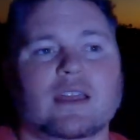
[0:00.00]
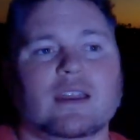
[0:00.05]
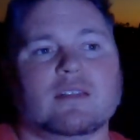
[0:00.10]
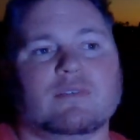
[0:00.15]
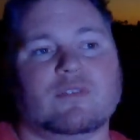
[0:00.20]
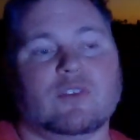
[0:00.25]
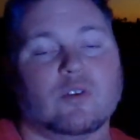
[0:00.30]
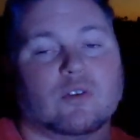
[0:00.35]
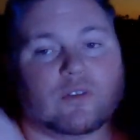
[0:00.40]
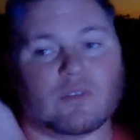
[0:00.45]
and
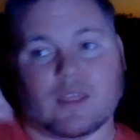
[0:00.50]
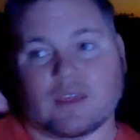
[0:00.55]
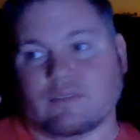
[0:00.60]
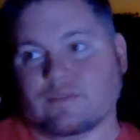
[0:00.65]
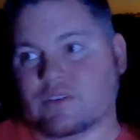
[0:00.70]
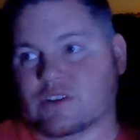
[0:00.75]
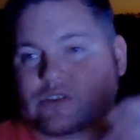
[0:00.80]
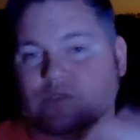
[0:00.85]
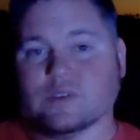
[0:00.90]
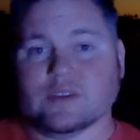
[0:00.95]
if you're like
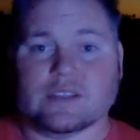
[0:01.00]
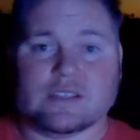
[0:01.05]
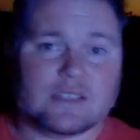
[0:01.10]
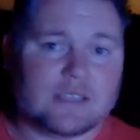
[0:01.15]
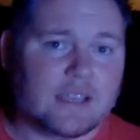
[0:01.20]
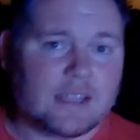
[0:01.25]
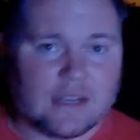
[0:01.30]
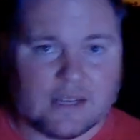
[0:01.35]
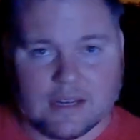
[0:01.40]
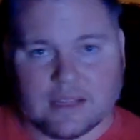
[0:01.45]
visually
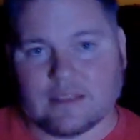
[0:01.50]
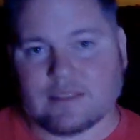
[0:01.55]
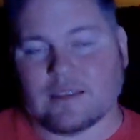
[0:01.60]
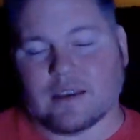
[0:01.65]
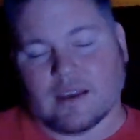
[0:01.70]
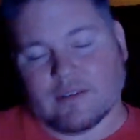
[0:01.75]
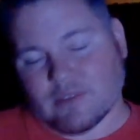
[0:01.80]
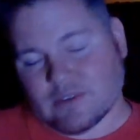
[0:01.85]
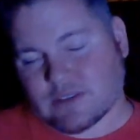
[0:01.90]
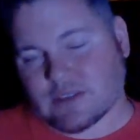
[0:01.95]
seeing it,
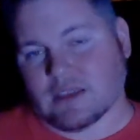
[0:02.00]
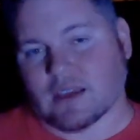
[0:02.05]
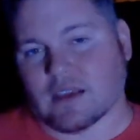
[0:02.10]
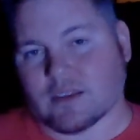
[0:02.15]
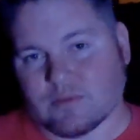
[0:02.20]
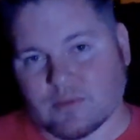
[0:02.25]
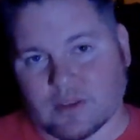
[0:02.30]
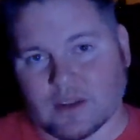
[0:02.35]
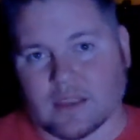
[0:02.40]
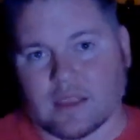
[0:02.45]
then obviously,
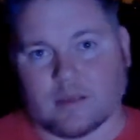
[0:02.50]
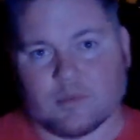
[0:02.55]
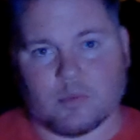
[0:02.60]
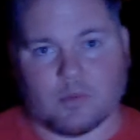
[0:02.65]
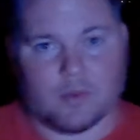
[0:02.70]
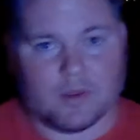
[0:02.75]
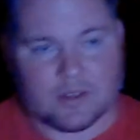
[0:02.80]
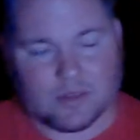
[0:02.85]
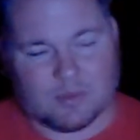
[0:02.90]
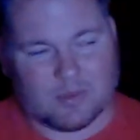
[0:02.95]
yes, we're going to get
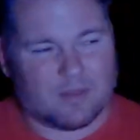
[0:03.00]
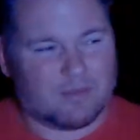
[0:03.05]
your permission.